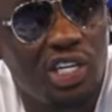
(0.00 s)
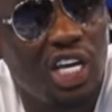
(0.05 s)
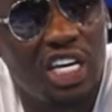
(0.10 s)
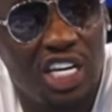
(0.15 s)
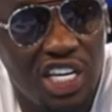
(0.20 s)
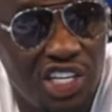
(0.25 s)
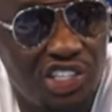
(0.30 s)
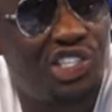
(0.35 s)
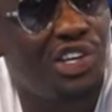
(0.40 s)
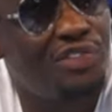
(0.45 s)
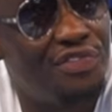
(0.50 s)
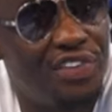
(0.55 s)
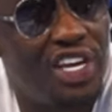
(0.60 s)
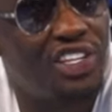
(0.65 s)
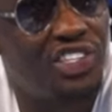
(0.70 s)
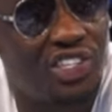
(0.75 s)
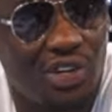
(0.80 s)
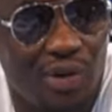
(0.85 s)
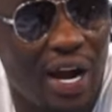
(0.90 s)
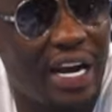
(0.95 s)
in his
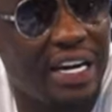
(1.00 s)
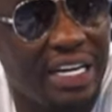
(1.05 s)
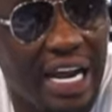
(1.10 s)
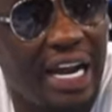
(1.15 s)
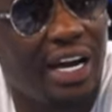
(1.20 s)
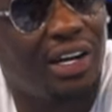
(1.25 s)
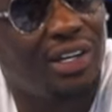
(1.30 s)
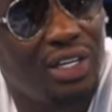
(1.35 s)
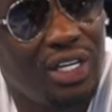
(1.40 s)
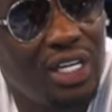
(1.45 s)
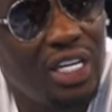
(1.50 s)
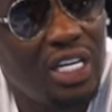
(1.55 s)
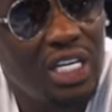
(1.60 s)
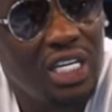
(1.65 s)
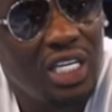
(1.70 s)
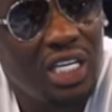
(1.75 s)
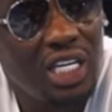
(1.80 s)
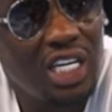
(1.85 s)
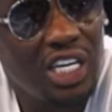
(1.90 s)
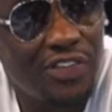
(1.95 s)
division right now.
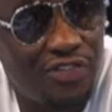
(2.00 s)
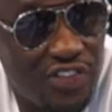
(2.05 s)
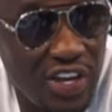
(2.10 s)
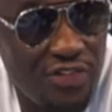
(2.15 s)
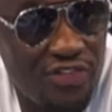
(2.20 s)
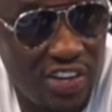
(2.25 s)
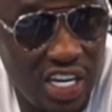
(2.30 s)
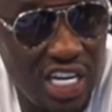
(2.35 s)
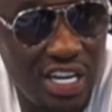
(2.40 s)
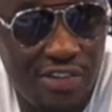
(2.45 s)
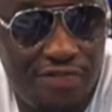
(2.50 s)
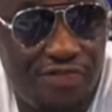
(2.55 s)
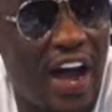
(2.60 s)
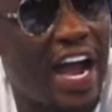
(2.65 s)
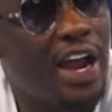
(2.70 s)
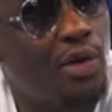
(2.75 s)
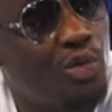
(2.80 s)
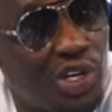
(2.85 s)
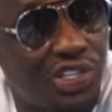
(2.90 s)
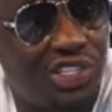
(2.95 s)
If, if any
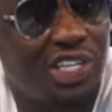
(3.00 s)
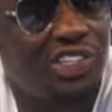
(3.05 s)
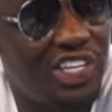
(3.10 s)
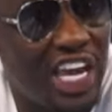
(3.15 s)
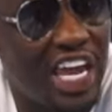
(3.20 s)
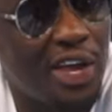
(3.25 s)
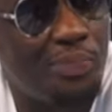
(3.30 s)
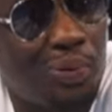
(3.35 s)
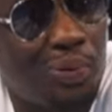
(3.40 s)
fight was to take